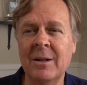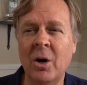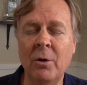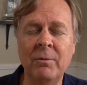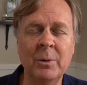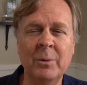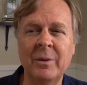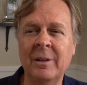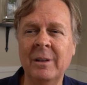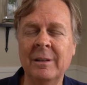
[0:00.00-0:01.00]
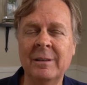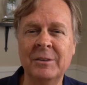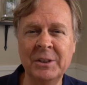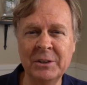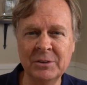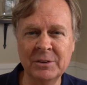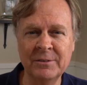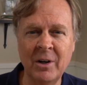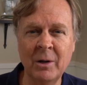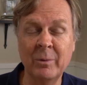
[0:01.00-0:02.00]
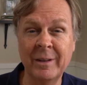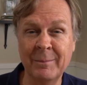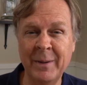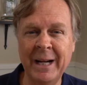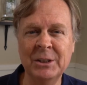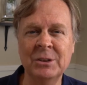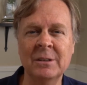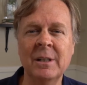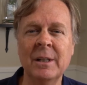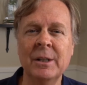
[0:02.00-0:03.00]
hopefully with the tenderest of heart, with compassion,